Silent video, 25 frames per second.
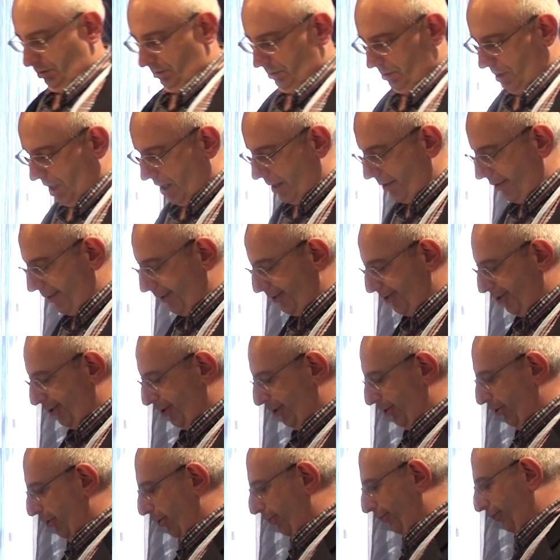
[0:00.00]

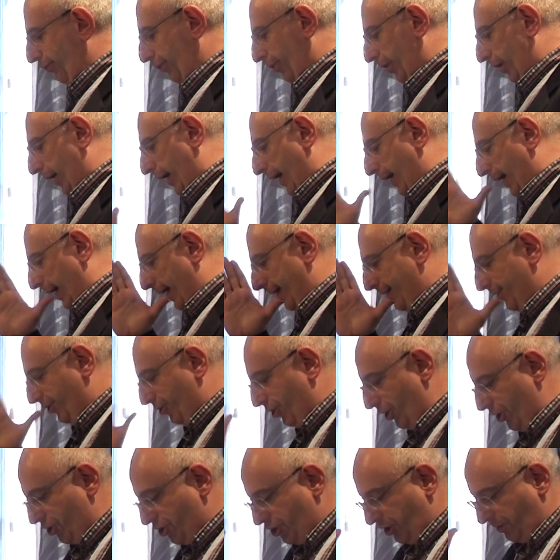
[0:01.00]
direction of
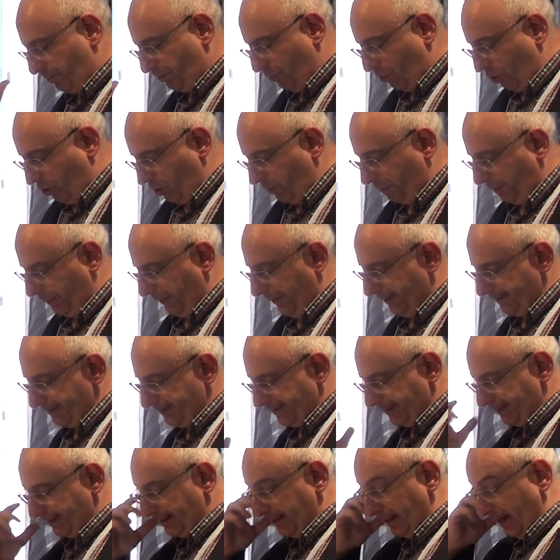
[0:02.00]
exchanging more
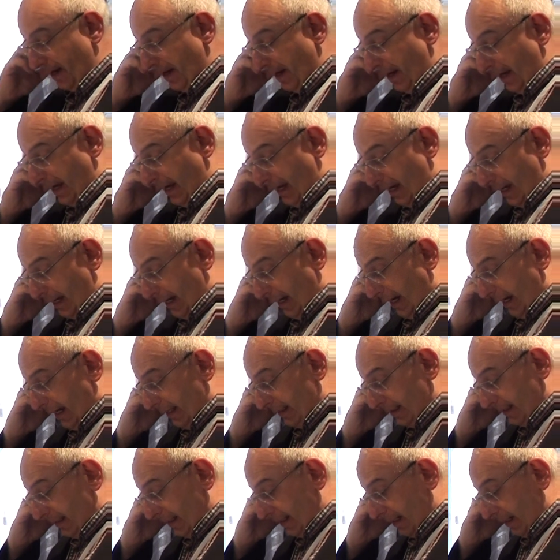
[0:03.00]
pieces,
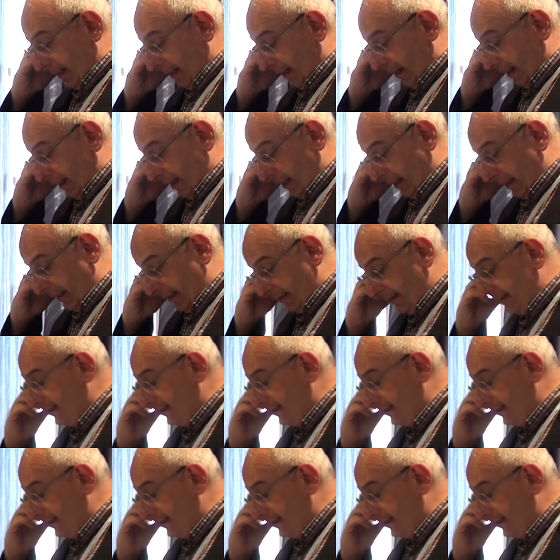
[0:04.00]
and it